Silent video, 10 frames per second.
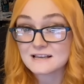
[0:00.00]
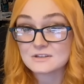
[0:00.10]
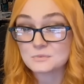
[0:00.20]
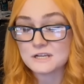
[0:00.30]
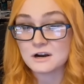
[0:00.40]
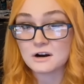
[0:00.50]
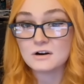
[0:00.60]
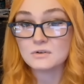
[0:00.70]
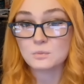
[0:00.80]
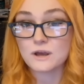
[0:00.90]
as we
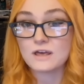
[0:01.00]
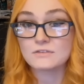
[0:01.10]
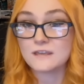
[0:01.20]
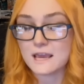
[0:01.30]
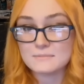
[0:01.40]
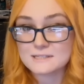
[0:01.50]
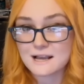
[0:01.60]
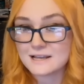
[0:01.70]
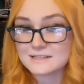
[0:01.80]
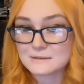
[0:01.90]
heard with Game
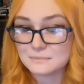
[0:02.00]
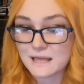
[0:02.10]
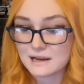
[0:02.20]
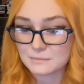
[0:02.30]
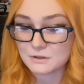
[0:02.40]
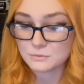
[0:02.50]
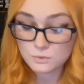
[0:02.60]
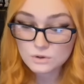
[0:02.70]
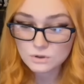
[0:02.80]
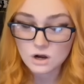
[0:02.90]
Science and Black Myth
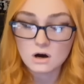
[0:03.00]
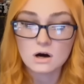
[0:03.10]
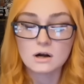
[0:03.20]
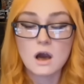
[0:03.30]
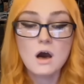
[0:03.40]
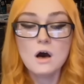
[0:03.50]
Wukong,